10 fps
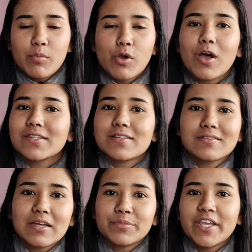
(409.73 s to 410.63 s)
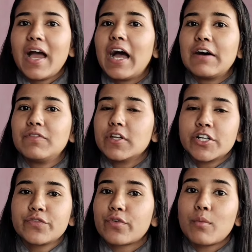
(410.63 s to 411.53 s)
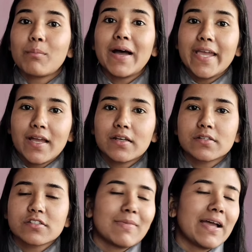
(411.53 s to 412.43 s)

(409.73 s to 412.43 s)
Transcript: Because this is something I have learned from my elders.